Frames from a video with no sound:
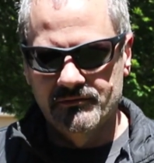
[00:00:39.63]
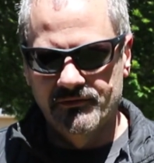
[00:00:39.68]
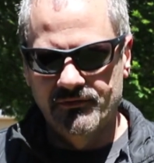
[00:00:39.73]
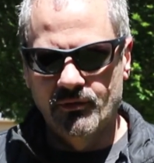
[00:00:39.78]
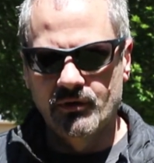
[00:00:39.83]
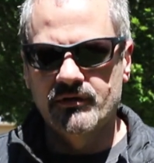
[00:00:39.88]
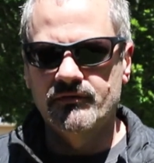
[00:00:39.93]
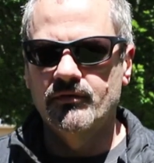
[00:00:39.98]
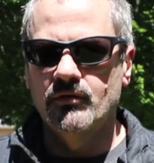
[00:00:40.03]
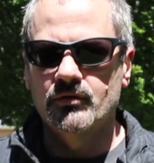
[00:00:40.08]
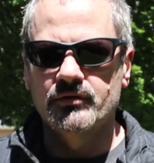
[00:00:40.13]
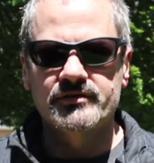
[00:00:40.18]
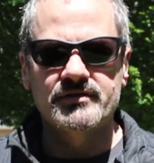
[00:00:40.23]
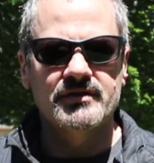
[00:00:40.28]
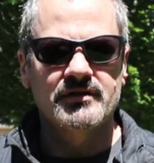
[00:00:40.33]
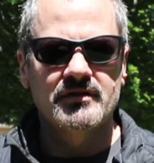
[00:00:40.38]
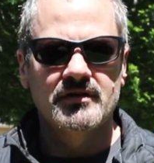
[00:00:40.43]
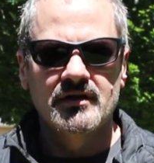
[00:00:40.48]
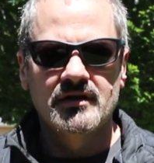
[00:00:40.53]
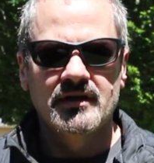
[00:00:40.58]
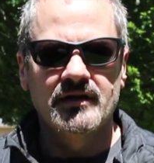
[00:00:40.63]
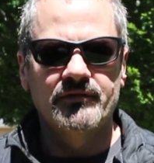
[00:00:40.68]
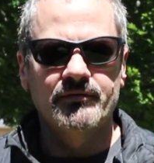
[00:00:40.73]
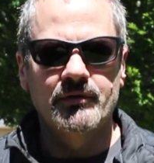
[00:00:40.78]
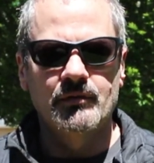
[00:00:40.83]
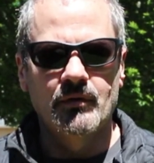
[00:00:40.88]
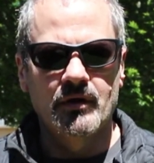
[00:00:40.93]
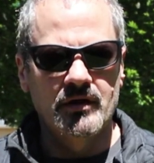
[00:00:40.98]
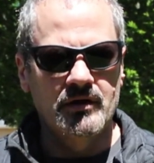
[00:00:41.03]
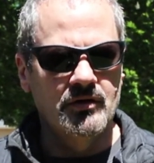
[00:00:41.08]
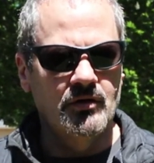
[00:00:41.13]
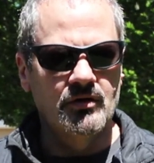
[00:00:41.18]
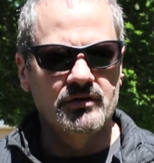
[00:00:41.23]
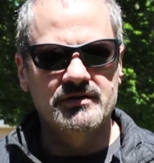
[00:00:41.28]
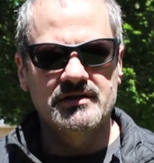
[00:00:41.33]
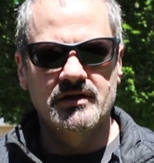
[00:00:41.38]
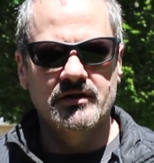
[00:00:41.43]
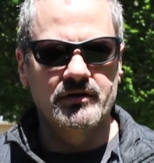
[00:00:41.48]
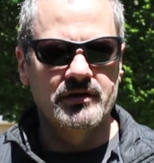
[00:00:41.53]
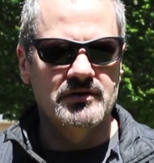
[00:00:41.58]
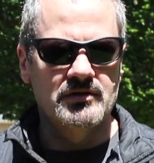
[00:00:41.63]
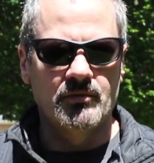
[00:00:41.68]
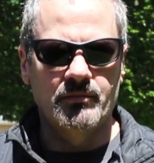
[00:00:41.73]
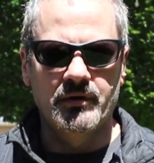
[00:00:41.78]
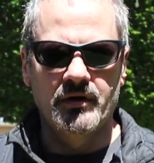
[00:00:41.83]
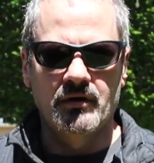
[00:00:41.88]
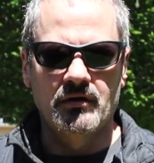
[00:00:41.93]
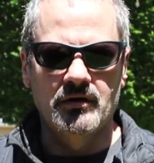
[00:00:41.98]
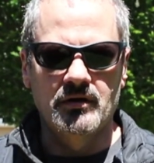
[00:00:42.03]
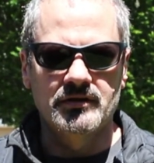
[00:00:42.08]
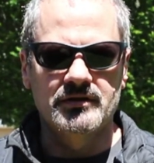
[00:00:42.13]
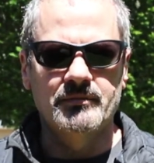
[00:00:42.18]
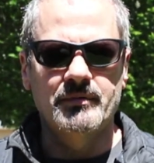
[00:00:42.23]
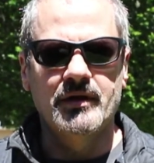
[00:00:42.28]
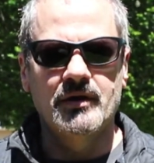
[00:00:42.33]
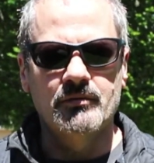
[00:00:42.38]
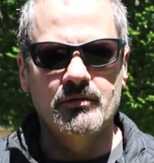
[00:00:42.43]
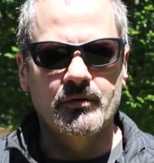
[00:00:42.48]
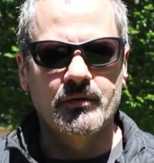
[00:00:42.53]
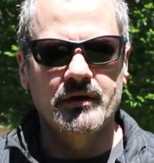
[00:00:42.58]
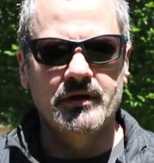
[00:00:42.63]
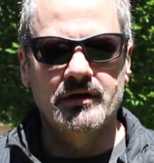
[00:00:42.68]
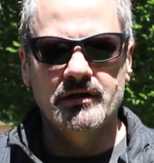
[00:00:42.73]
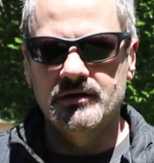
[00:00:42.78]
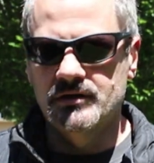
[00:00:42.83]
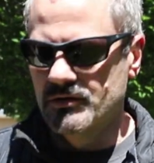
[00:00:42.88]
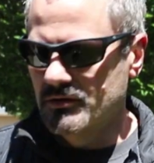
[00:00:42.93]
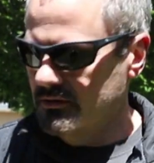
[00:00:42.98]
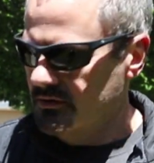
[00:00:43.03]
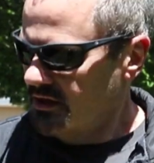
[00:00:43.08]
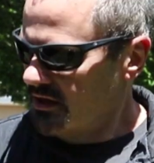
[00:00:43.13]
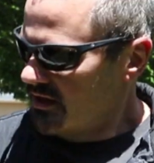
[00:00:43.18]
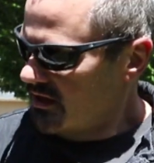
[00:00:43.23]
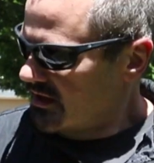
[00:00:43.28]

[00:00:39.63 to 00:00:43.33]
40 volts if we wanted to go in series or parallel, depending on what we're going to do.